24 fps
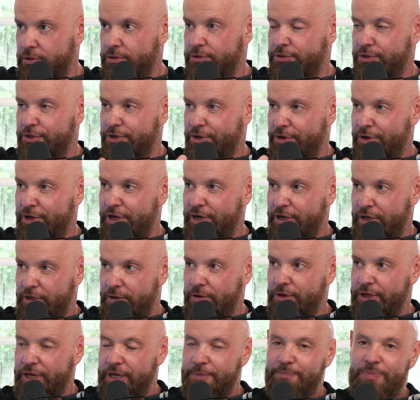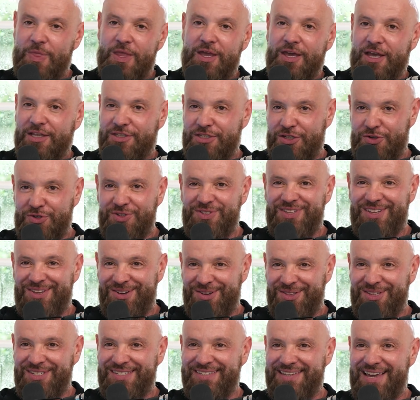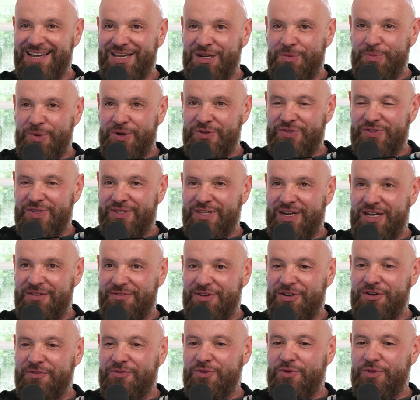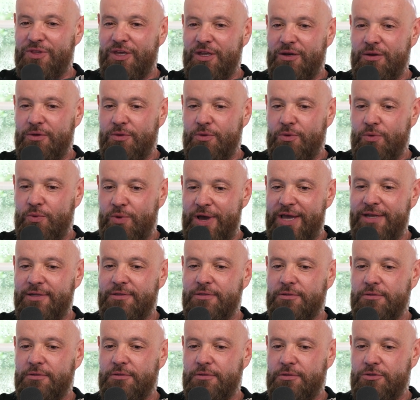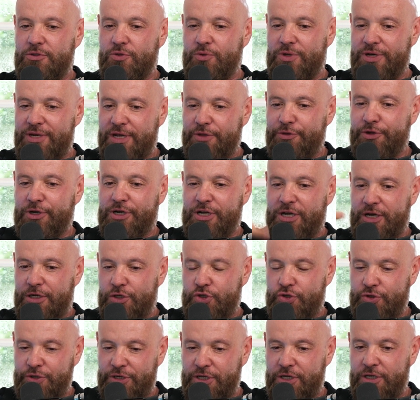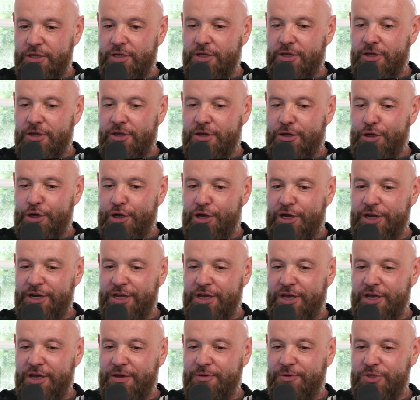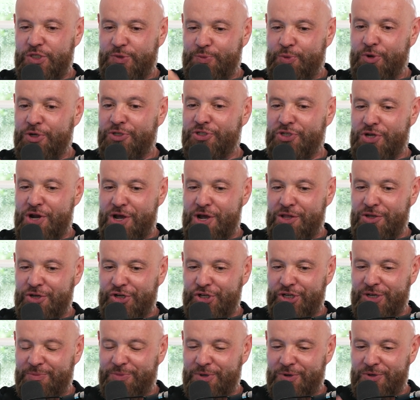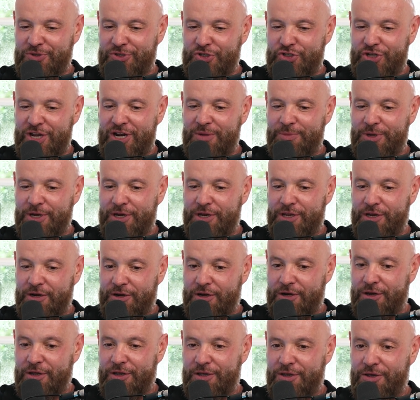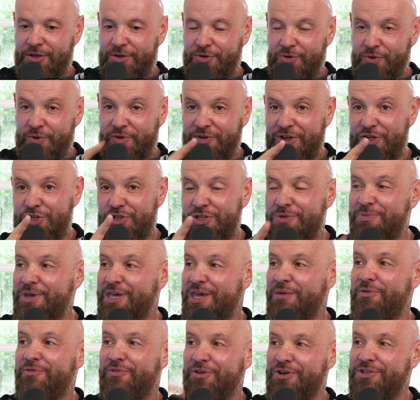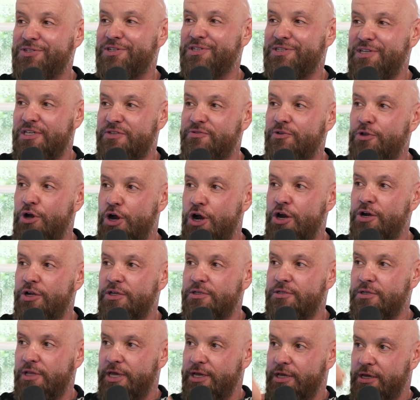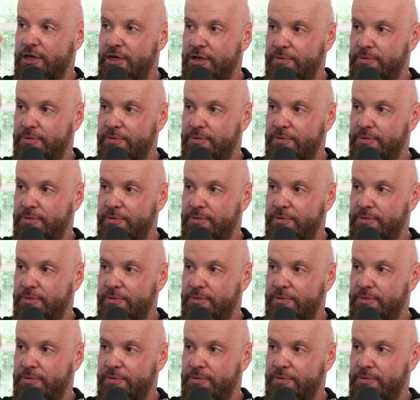So you're on a, okay. It's interesting. You're the second person that I've interviewed that went to another country on a sports scholarship. There was a gentleman in here who eventually became a very successful artist, like